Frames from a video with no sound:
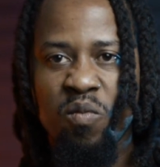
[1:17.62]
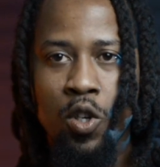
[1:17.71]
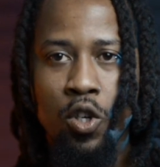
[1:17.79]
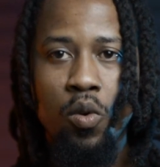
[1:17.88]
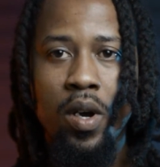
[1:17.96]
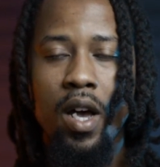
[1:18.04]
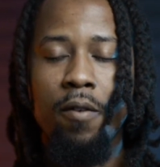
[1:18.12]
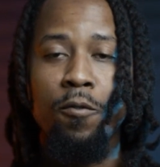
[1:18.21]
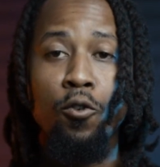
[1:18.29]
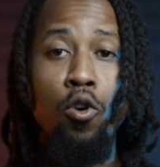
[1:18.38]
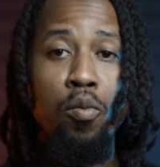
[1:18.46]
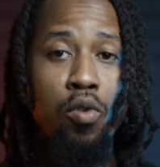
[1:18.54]
you have
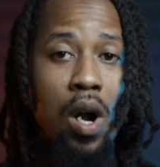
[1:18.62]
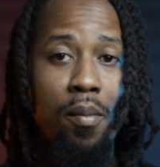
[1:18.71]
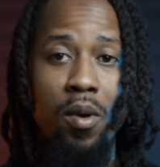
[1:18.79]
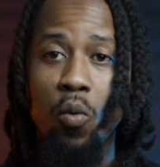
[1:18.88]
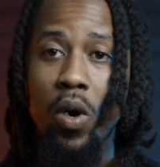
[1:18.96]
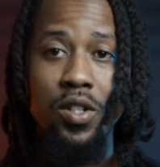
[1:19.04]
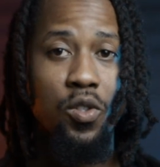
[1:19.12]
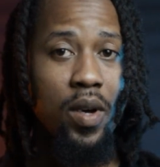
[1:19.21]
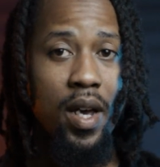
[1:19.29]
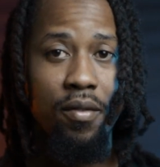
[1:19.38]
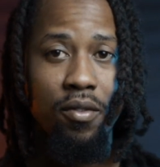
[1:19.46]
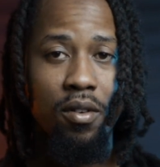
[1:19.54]
no problem
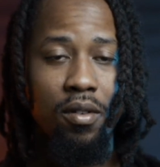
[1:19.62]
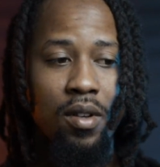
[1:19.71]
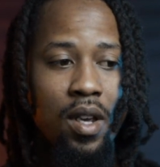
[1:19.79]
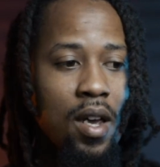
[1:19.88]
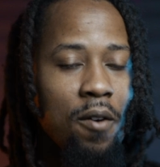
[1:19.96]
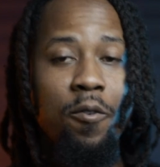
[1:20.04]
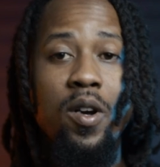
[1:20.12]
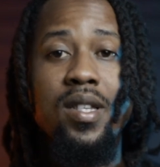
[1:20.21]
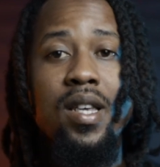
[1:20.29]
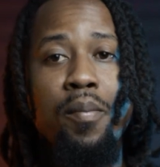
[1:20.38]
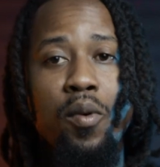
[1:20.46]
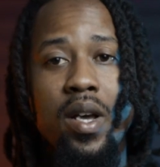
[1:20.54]
whatsoever. For
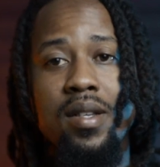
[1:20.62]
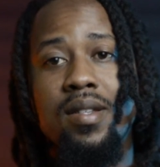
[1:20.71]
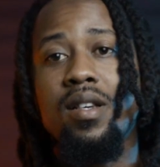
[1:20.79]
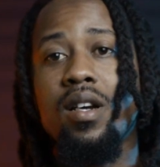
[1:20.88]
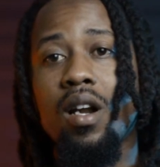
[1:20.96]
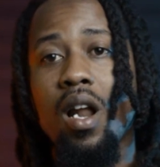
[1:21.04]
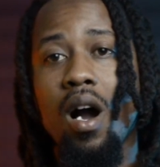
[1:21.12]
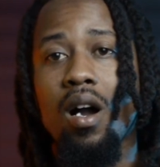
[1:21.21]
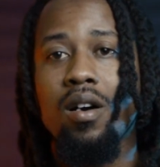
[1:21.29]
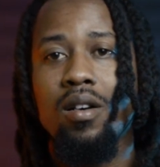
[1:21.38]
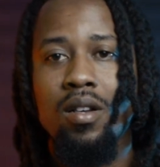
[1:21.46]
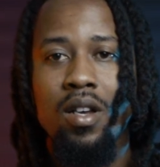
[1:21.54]
example, let's take
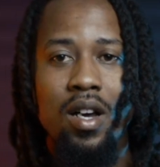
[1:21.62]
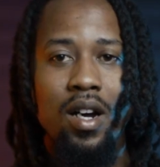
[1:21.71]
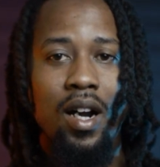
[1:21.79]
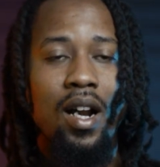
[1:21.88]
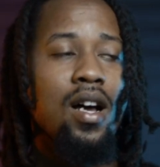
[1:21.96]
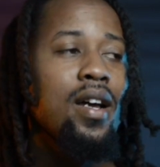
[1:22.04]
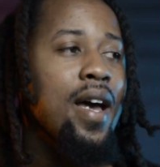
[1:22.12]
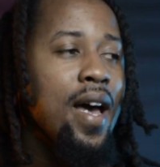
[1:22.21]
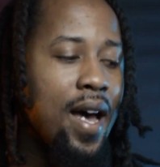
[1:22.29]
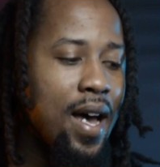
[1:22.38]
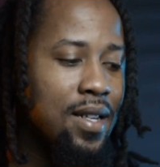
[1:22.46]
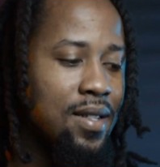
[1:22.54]
Glock. Glock
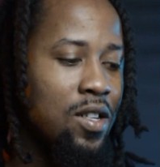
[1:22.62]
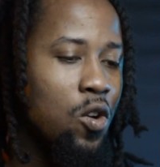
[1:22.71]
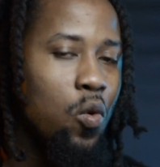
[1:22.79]
has